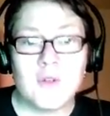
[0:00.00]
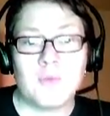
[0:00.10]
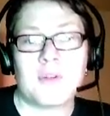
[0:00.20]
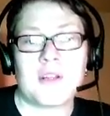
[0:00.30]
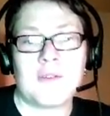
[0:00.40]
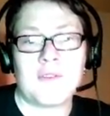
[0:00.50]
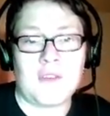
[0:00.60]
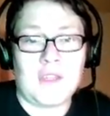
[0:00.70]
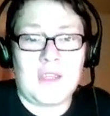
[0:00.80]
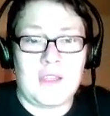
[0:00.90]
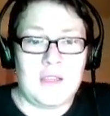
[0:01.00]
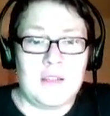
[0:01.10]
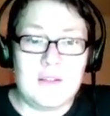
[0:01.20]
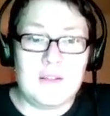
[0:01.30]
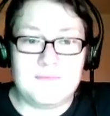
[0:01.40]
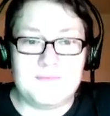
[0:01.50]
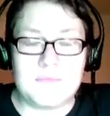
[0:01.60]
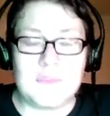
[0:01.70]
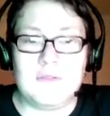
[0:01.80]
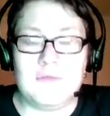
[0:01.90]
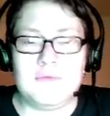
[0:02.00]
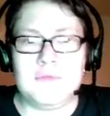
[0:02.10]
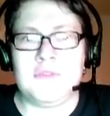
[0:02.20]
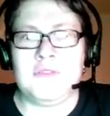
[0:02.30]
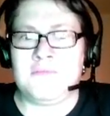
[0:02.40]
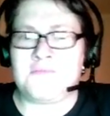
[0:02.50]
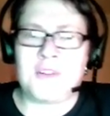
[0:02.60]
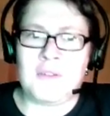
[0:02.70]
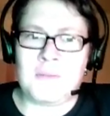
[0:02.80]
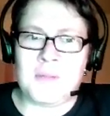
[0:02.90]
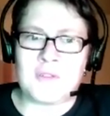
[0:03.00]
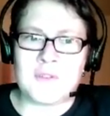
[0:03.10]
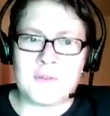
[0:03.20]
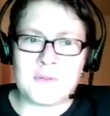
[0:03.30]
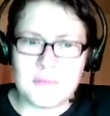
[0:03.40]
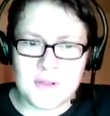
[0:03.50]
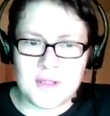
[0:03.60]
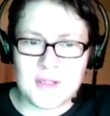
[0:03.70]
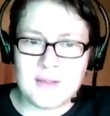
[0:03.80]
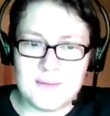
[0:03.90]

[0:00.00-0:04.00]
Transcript: When I was a kid, well, probably about two or three,